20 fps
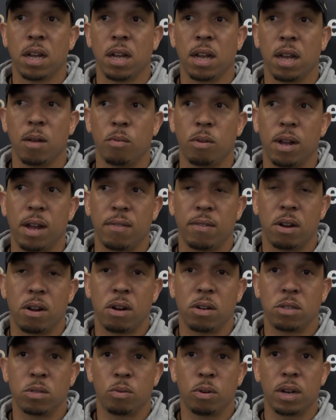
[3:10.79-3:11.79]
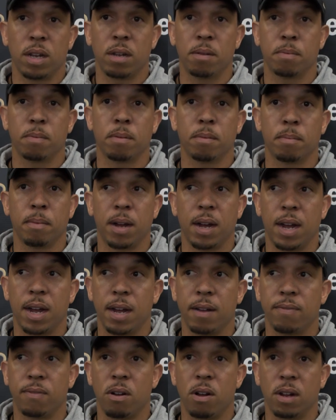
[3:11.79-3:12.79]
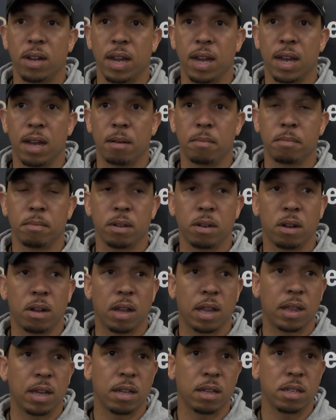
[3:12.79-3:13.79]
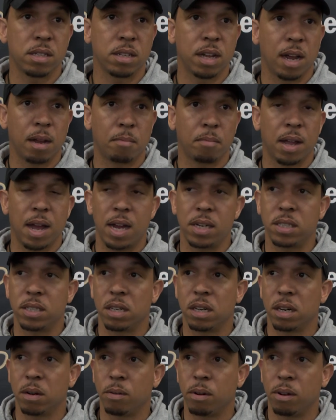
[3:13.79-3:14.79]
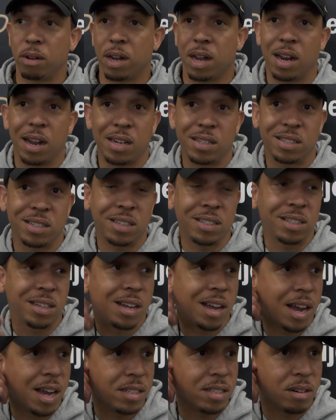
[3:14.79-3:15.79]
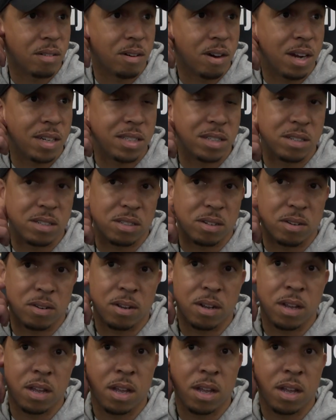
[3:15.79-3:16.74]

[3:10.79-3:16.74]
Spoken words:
and we'll have 120 by fall camp. You know, I think this time last year we only had like 60 guys on the roster, so